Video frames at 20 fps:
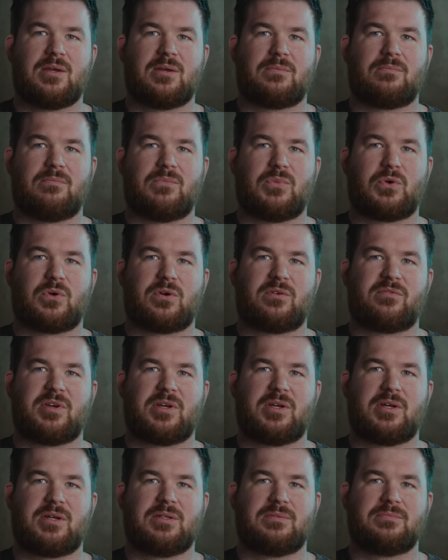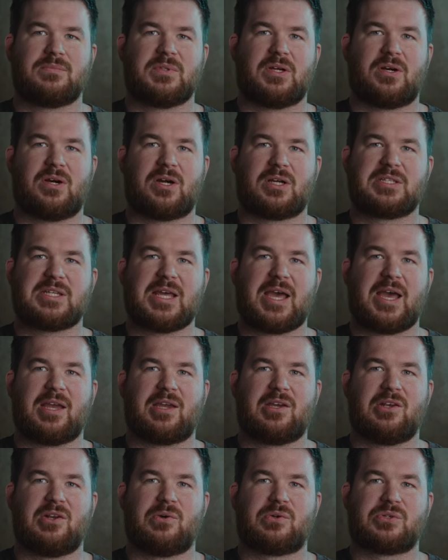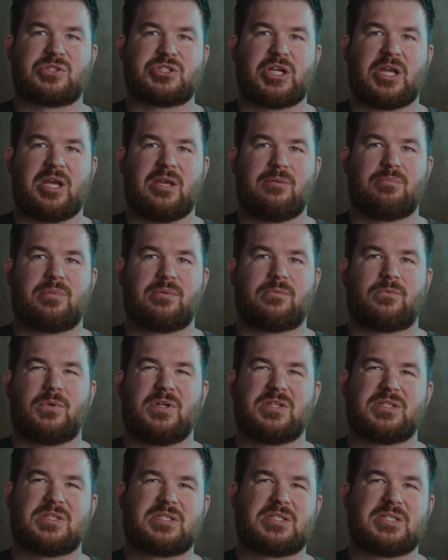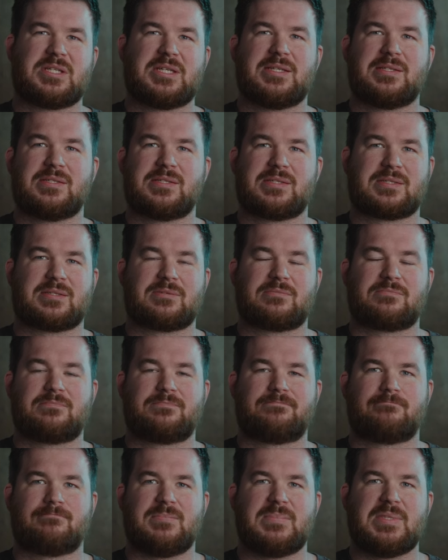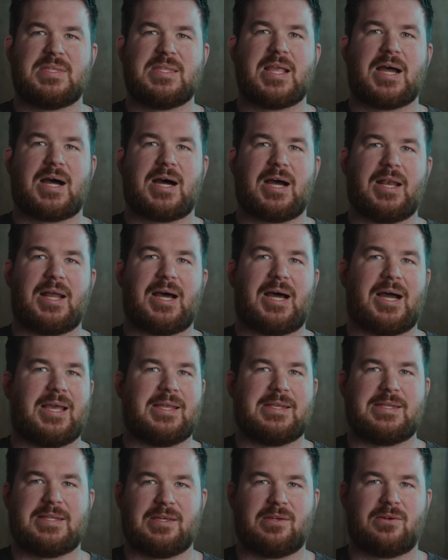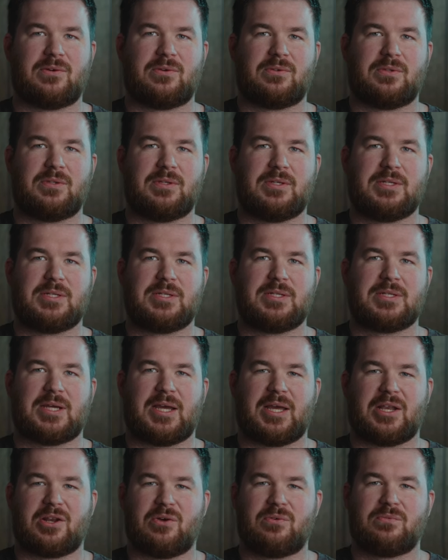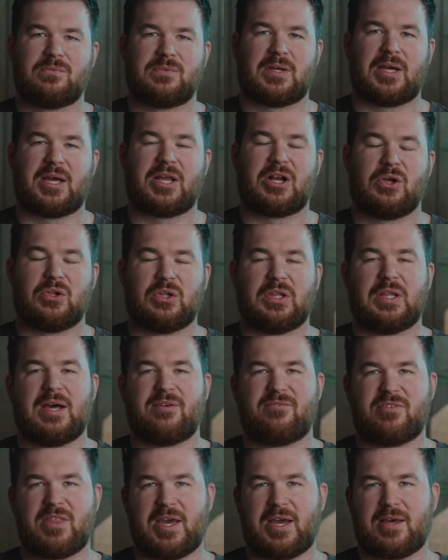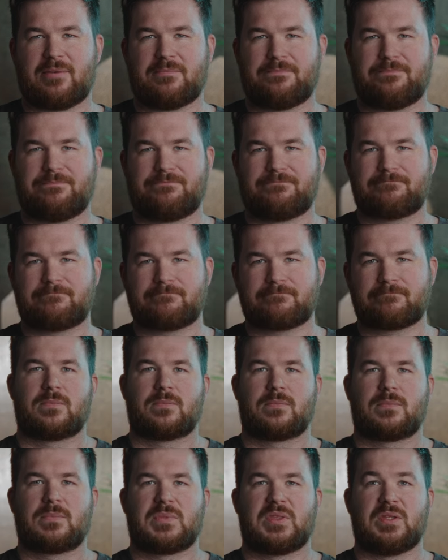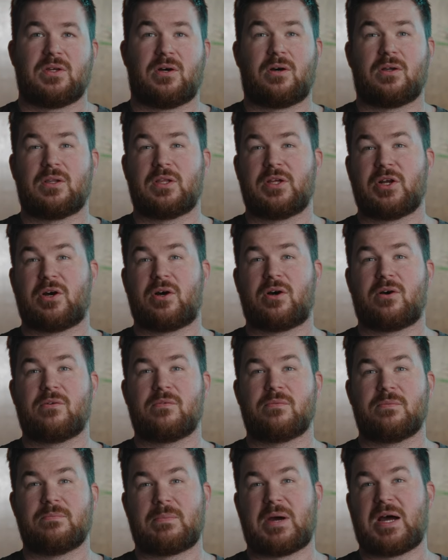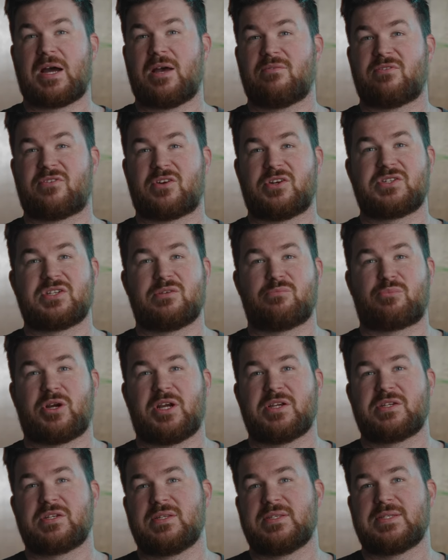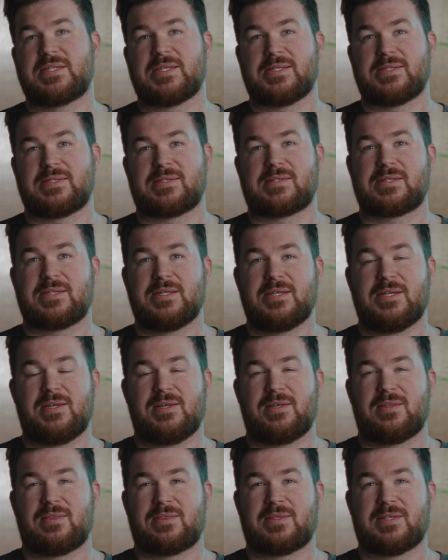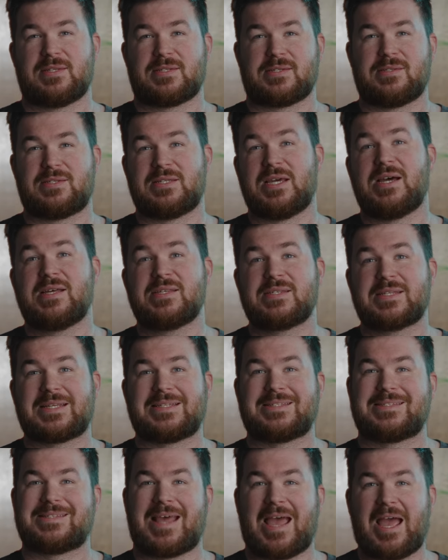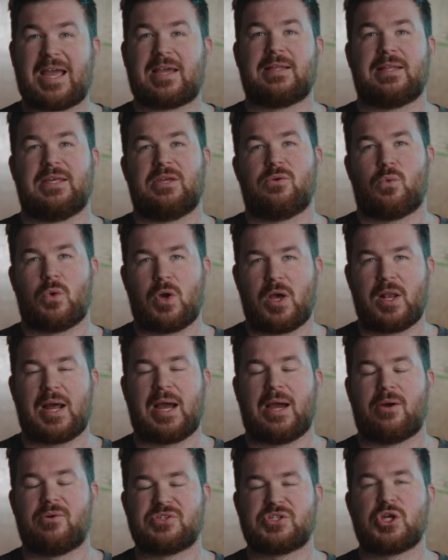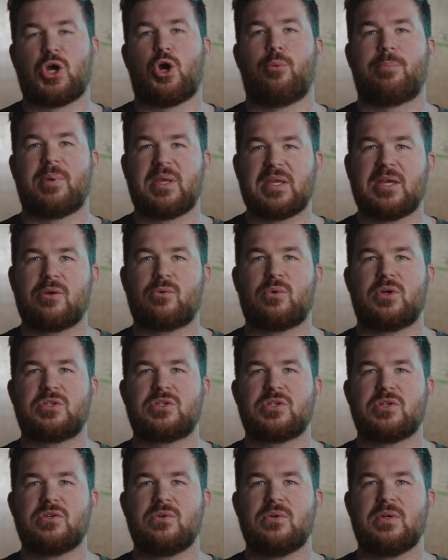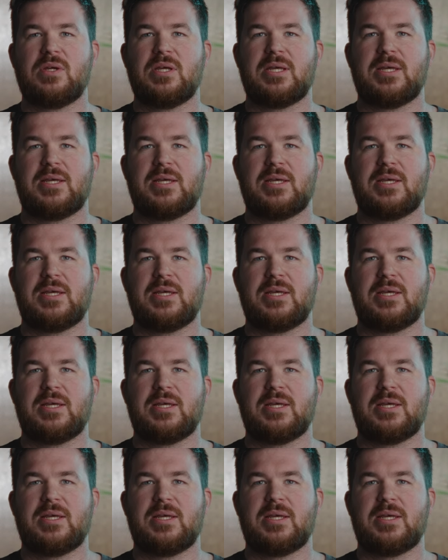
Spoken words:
more of a octagonal shape, which is not ideal. I don't love that. All in all, my first impressions is this does exactly what I was hoping it would do,